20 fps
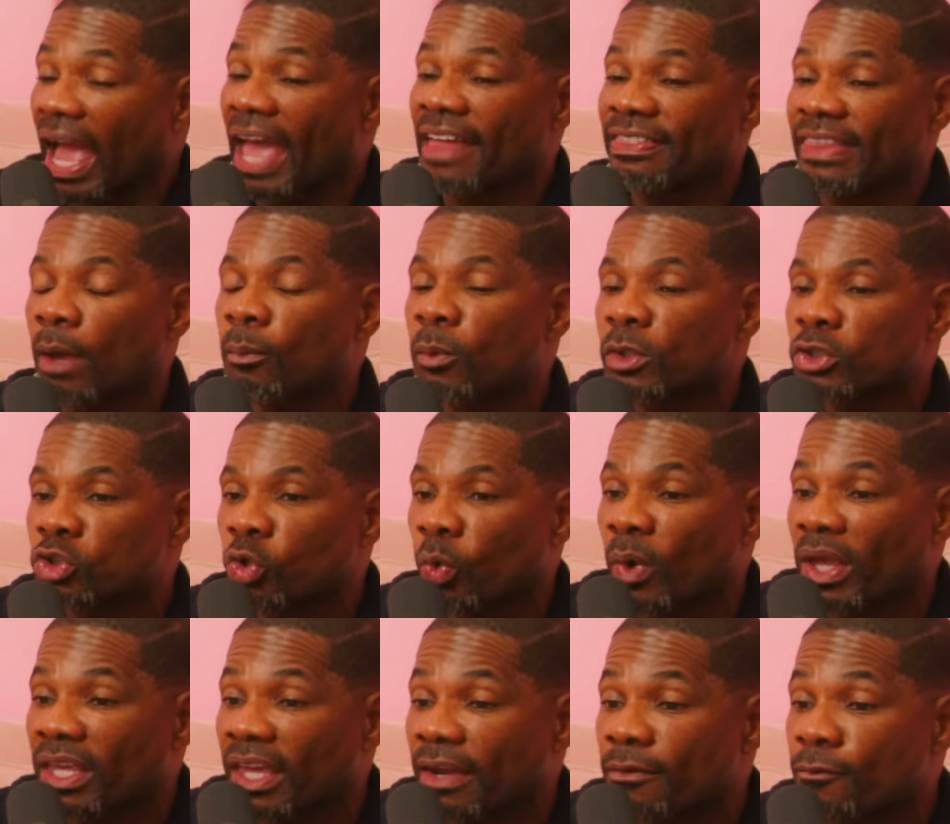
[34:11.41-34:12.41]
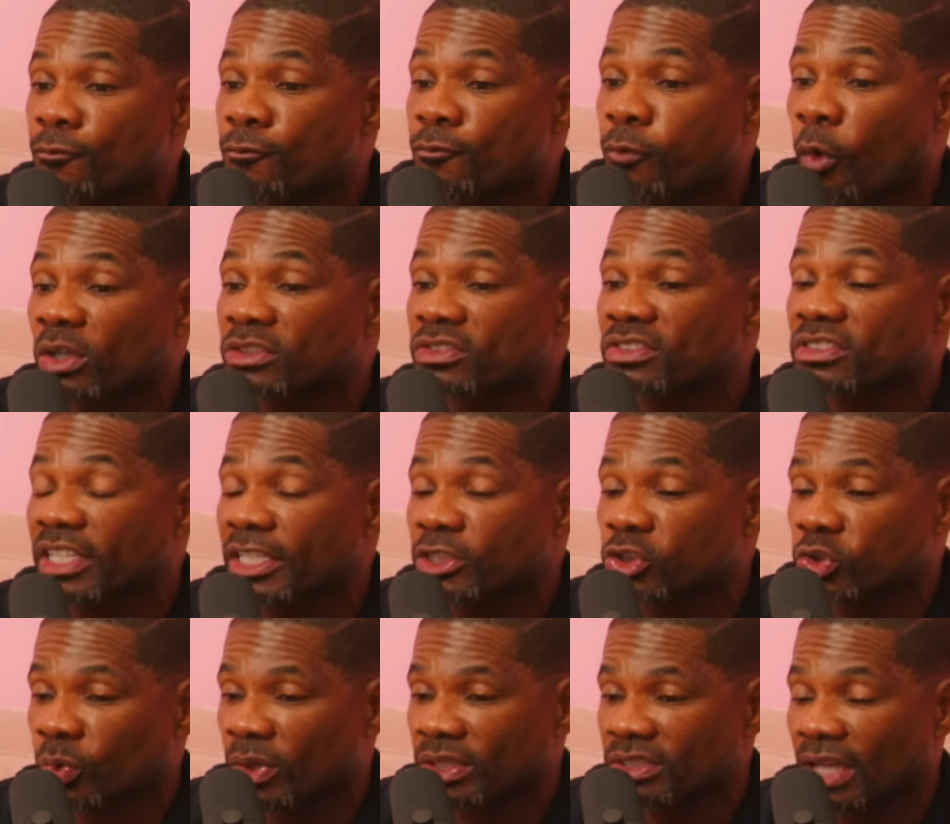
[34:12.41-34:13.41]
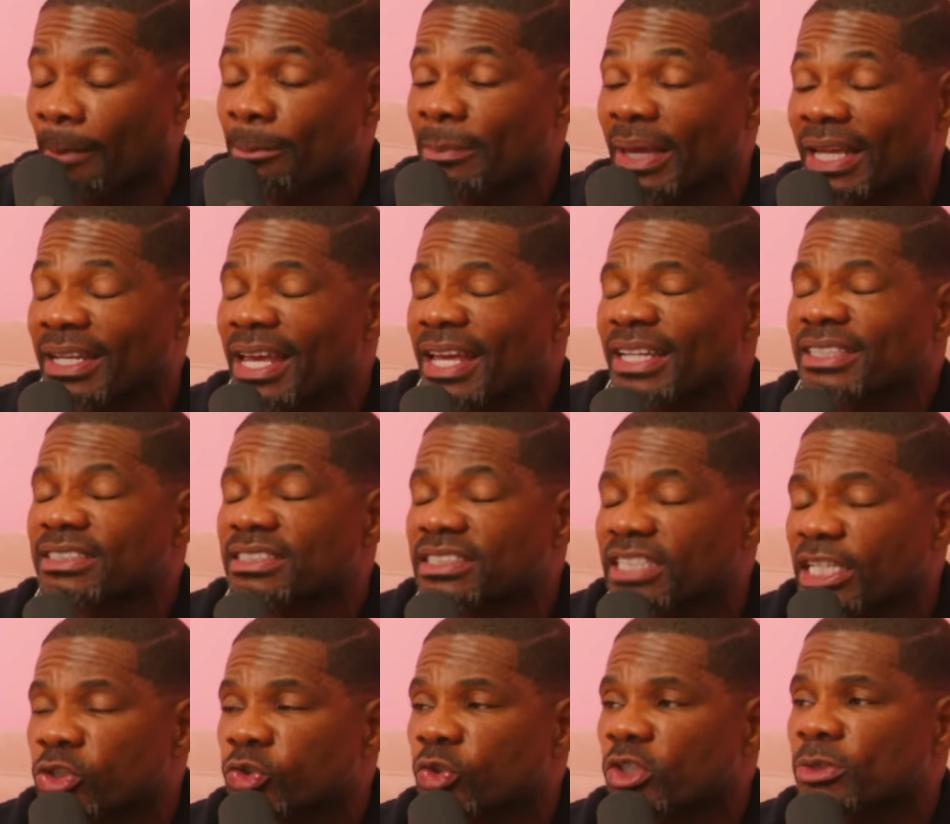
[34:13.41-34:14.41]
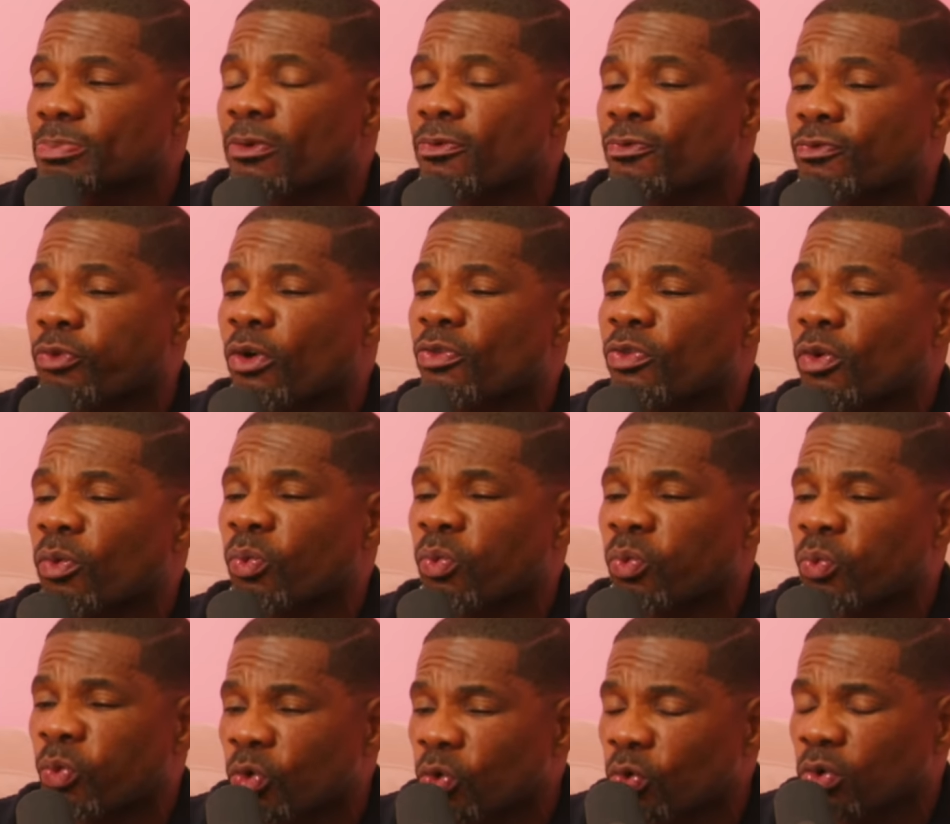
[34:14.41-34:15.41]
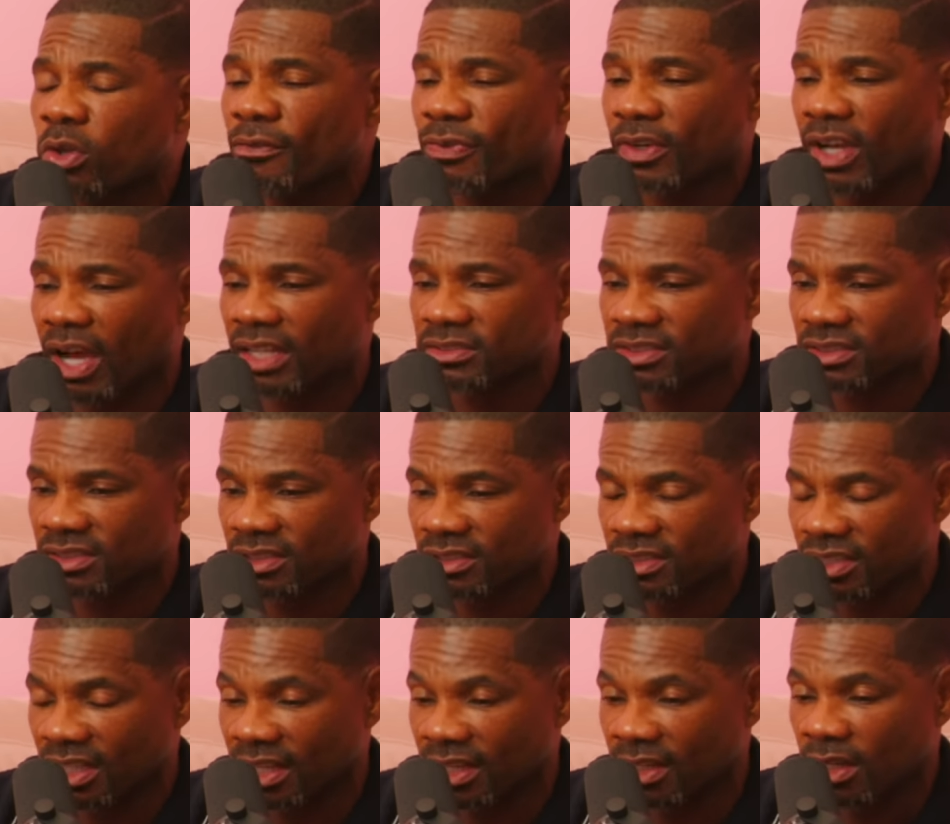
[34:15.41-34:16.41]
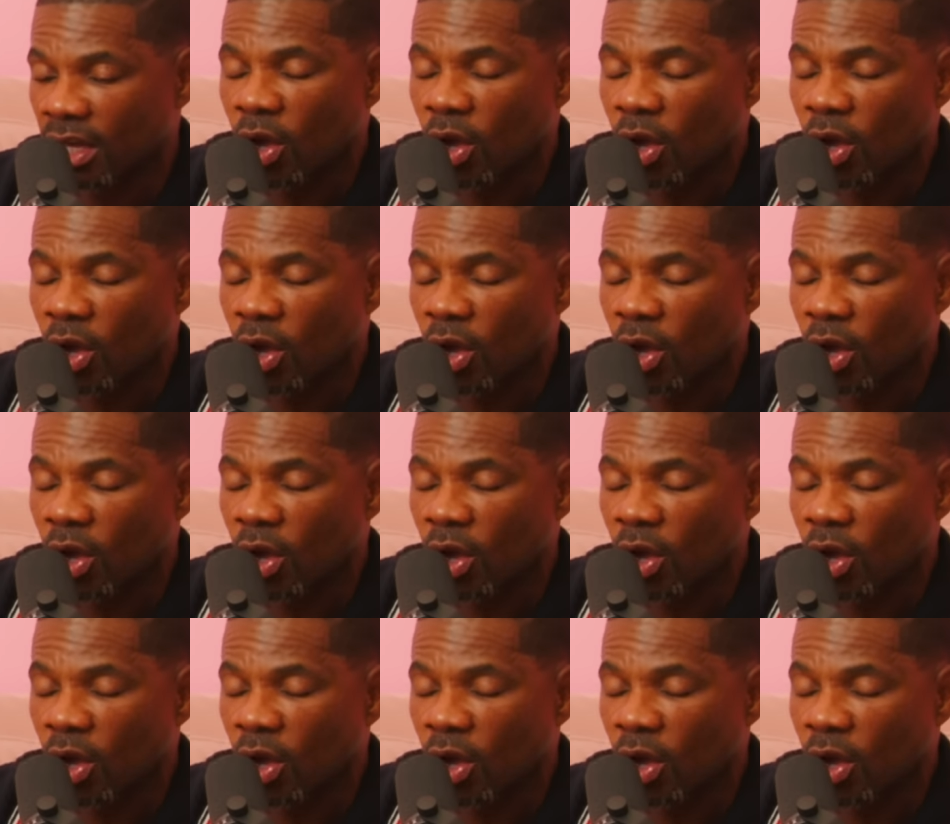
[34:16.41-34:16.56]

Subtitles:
And they were doing it for centuries. I mean, centuries before the rule of Constantine,